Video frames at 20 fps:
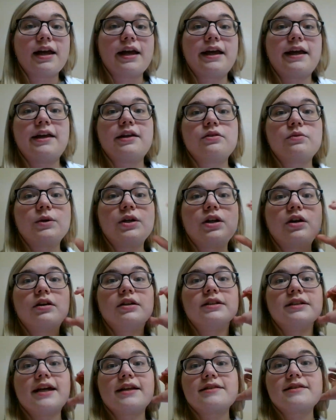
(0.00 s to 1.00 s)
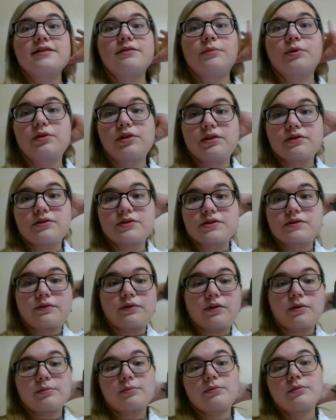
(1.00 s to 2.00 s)
and we heard testimonials
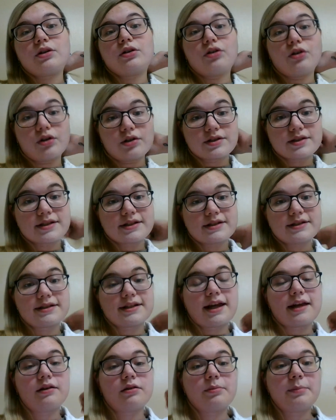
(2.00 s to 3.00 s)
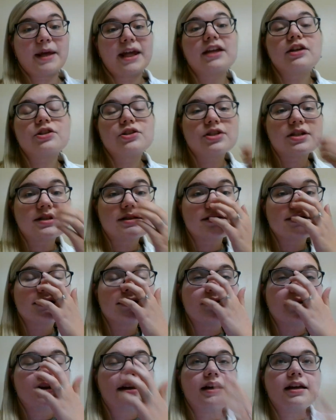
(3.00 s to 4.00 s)
from nurses and patients